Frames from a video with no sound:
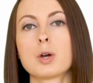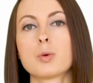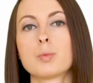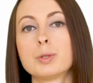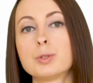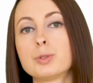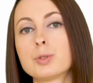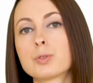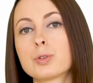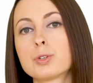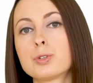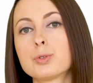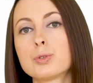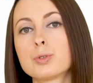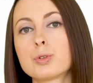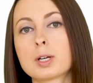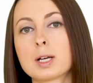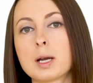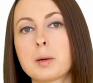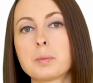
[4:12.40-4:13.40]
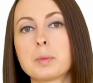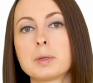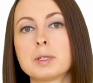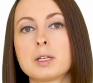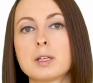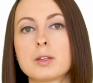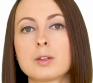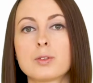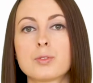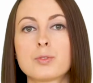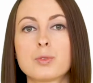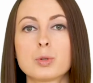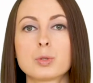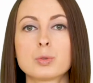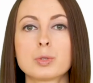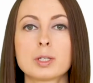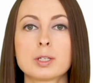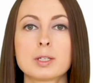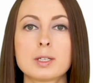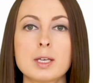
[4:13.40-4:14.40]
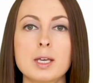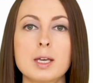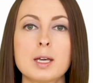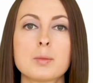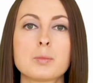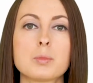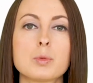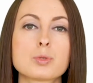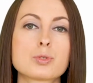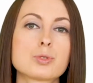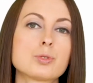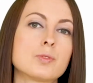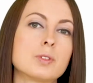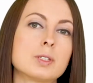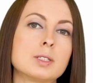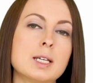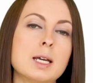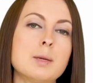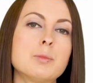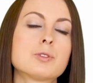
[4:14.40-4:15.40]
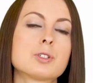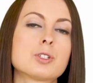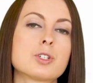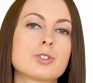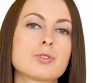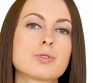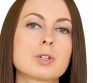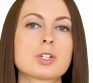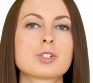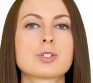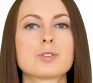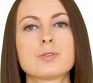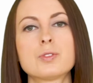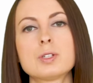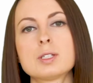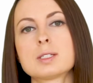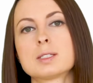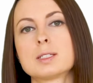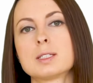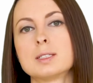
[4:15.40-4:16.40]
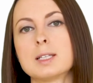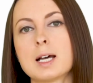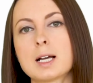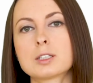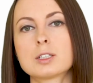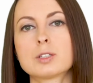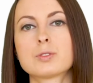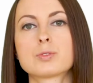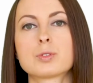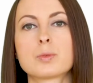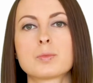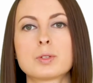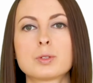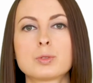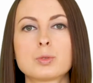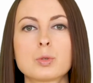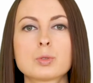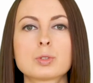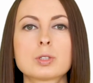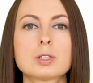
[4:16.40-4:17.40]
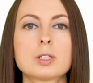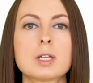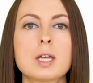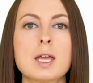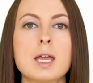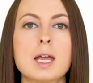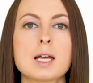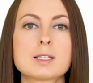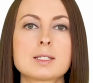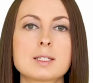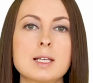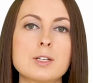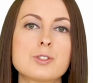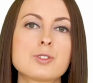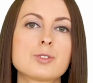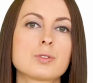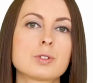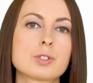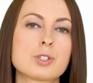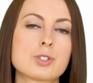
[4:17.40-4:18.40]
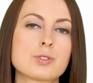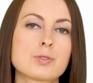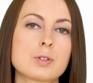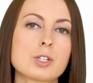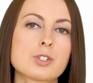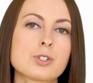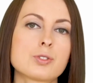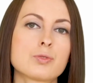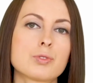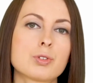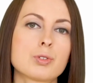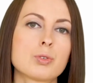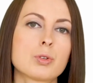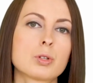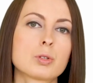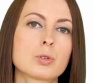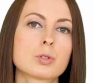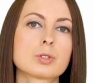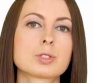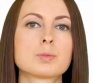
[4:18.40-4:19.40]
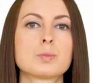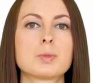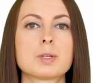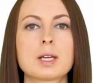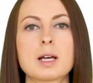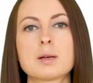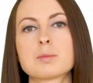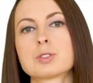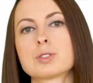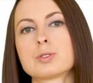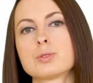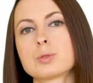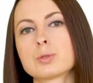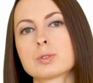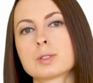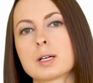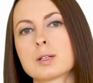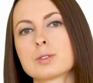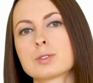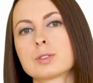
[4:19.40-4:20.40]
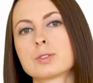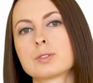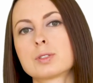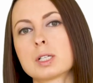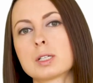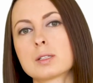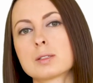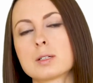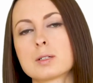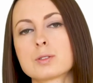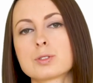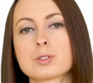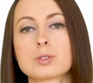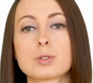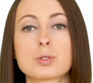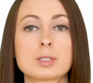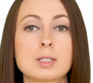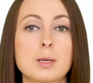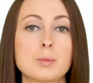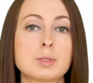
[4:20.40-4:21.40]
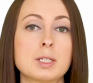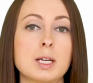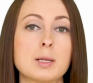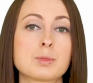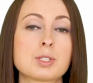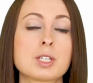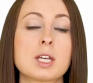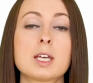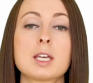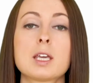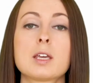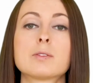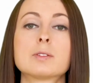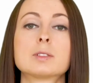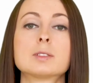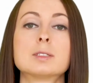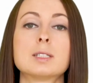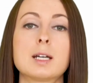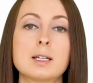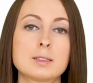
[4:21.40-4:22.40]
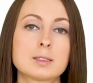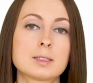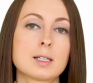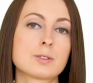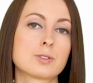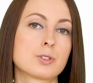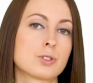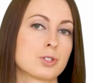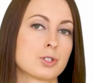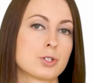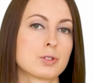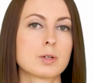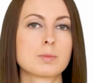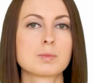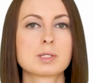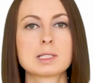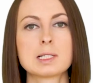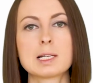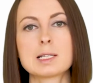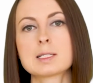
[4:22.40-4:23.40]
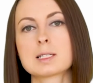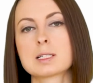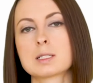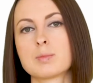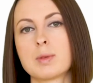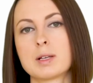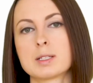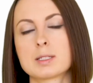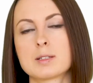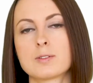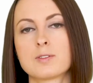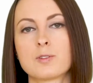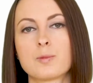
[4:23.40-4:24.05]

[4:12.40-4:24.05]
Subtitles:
When you renew your company in the following year, most of the time registration fee is deducted from the total. As such, your registration renewal cost becomes 2,000, 3,000 or sometimes even 9,000 dirhams less expensive.